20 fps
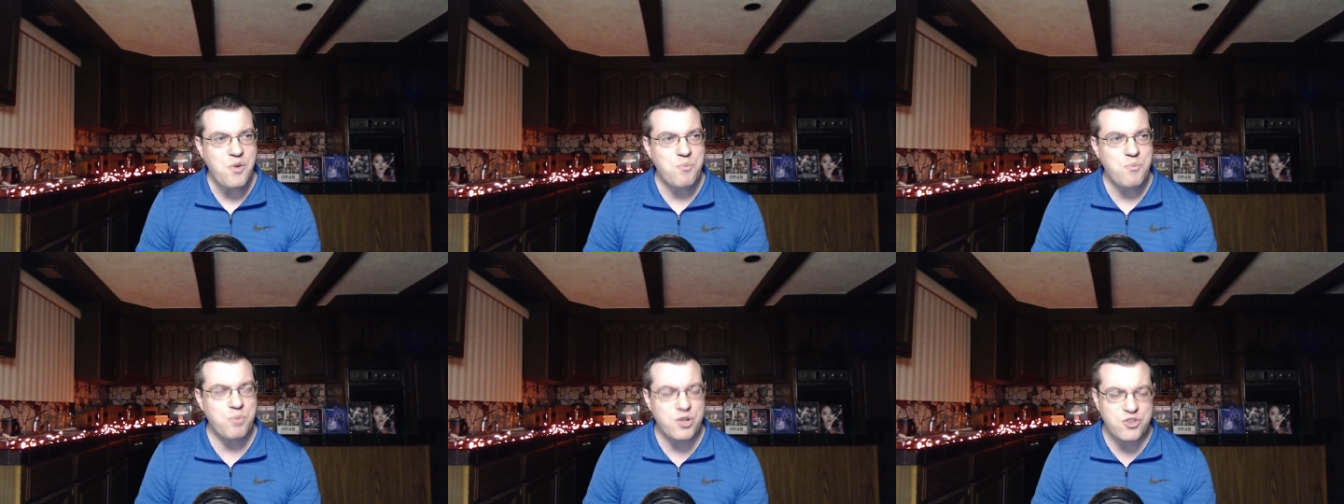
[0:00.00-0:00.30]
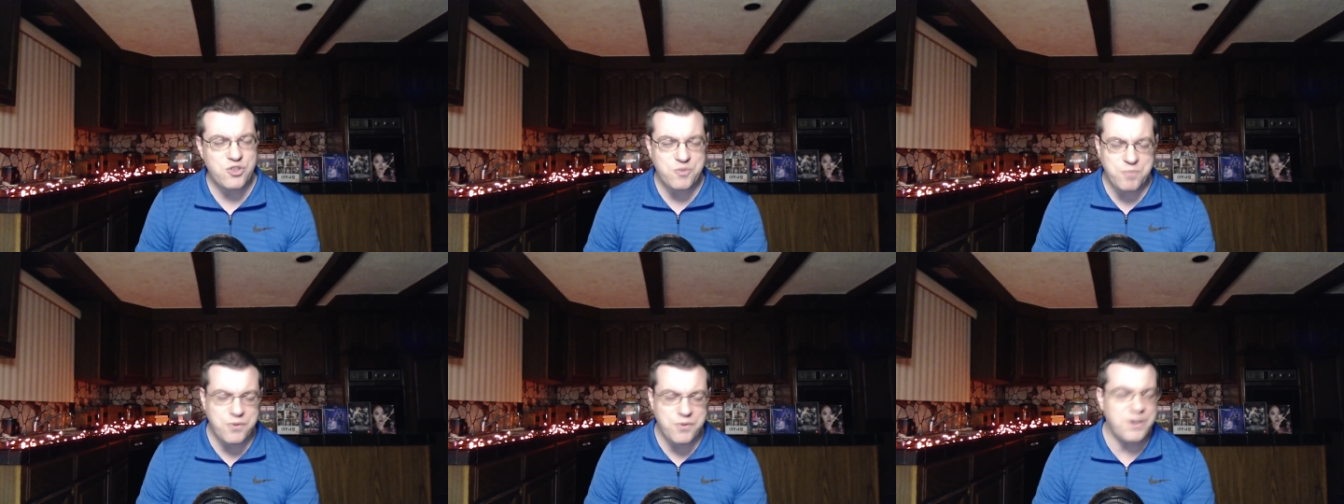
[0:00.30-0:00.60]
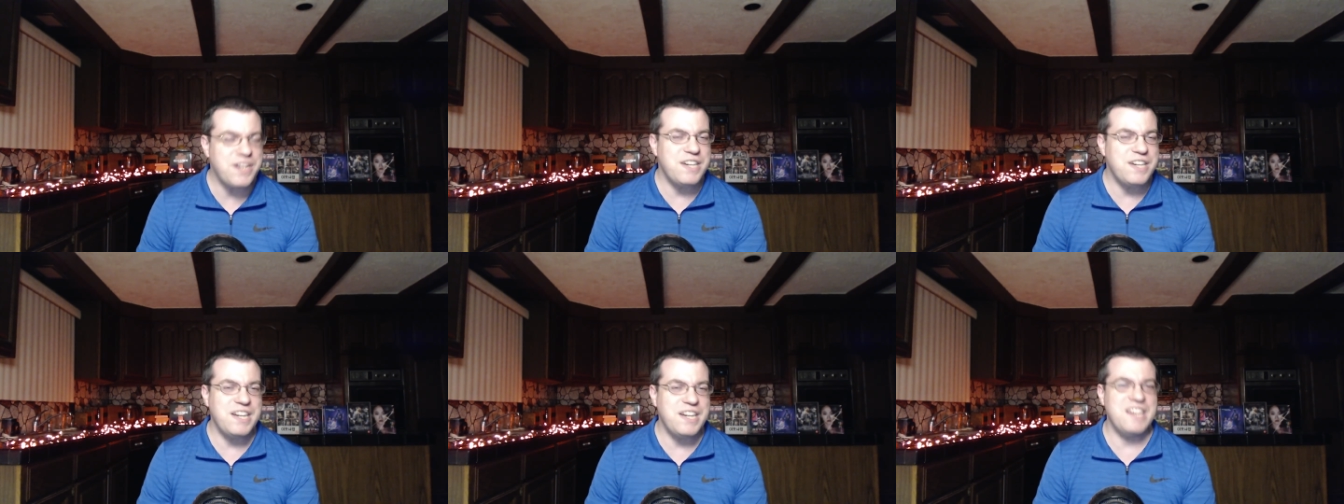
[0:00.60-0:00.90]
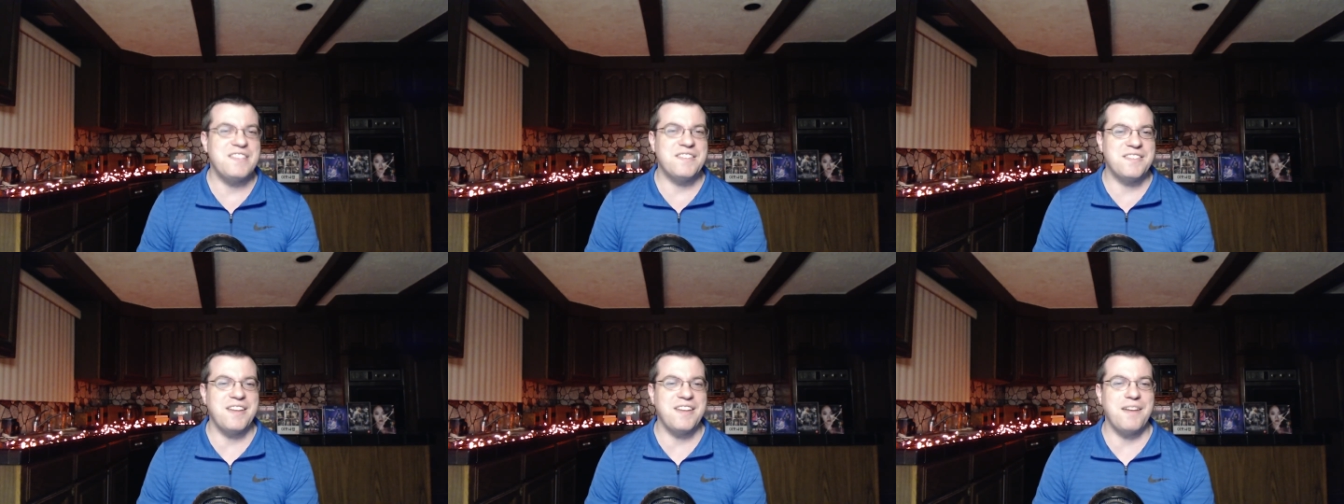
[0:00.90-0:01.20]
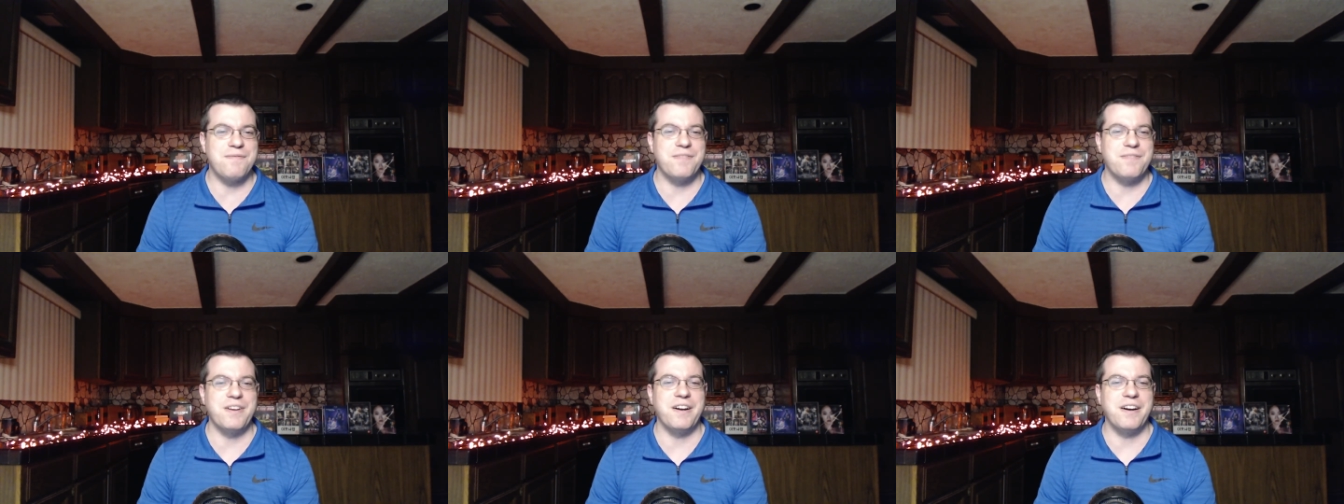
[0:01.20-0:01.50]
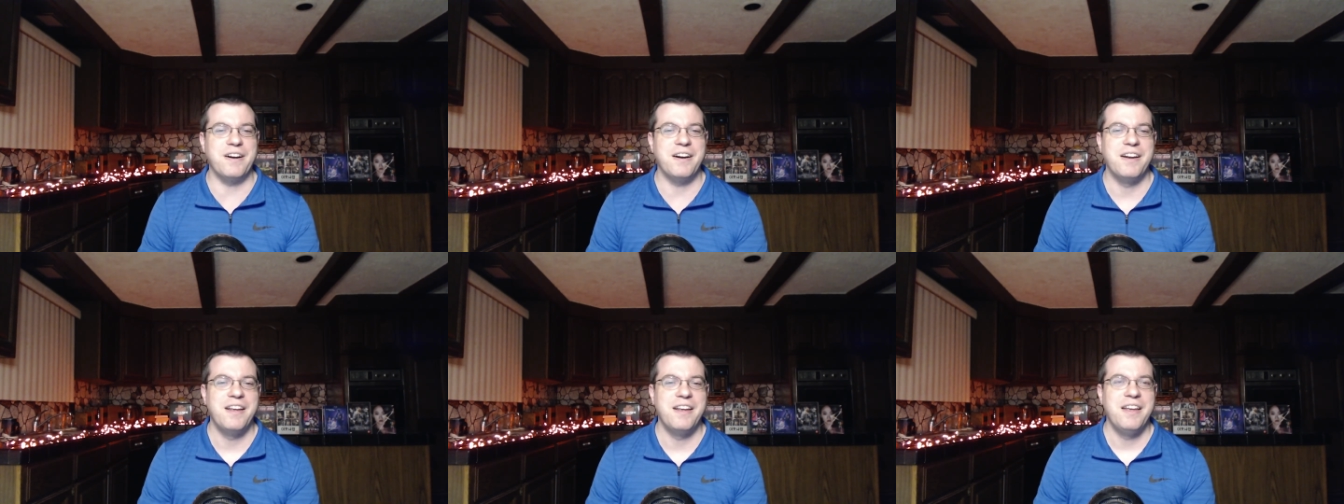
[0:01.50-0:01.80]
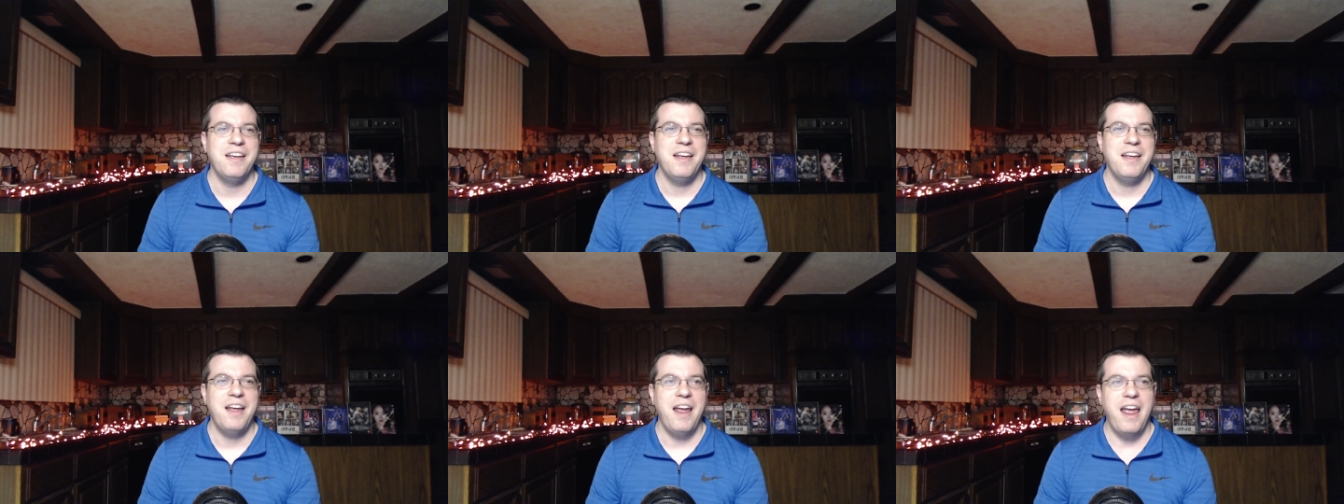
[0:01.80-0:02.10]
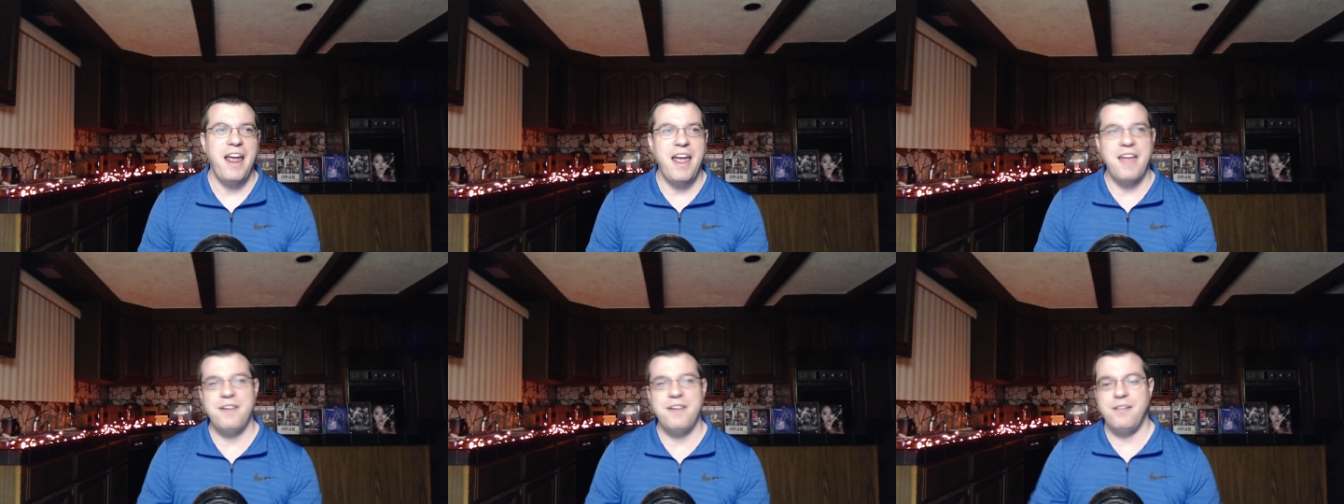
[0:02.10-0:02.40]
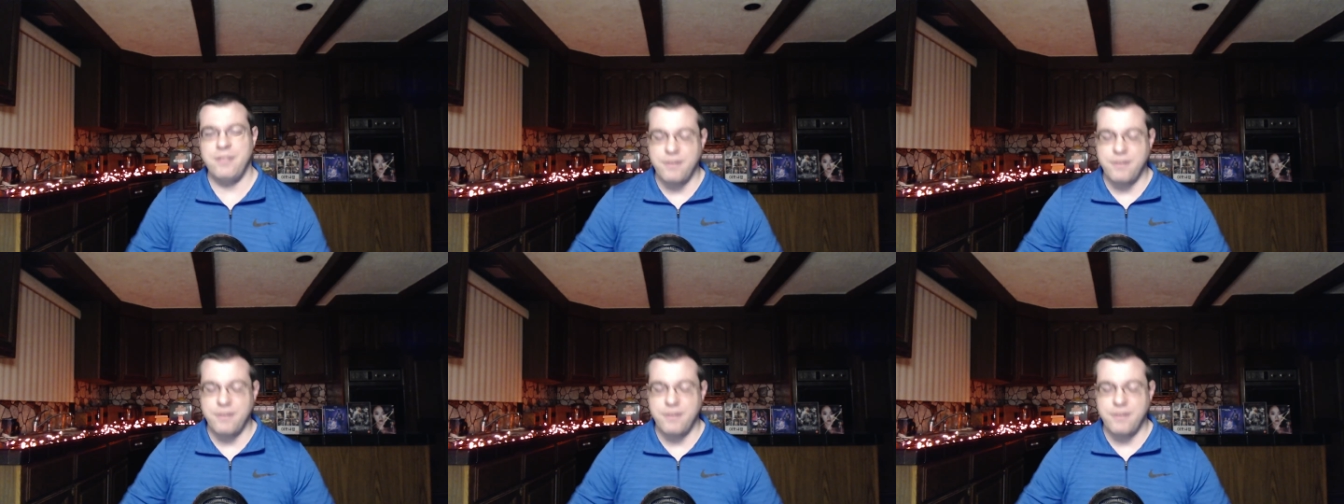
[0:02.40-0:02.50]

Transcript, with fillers: But it's pretty neat stuff here. And